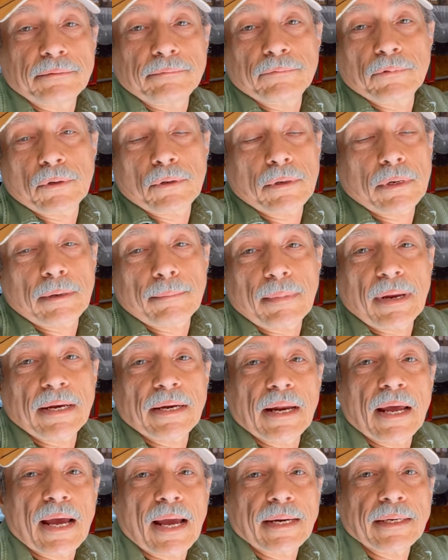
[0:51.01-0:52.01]
or I may
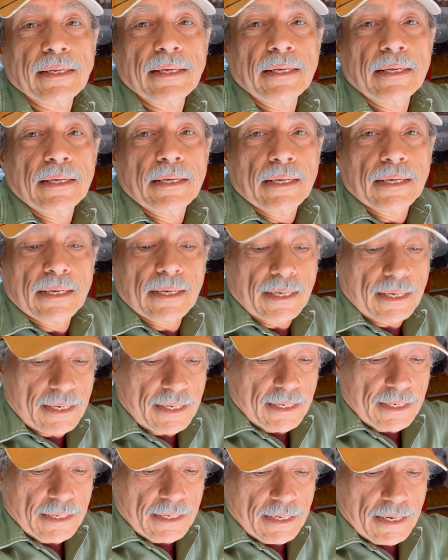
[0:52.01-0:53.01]
not.
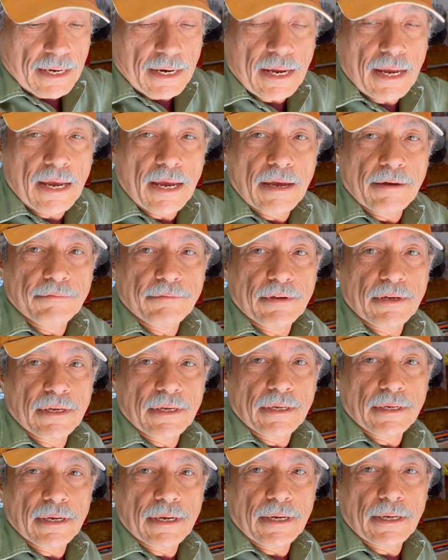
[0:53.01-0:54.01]
I have I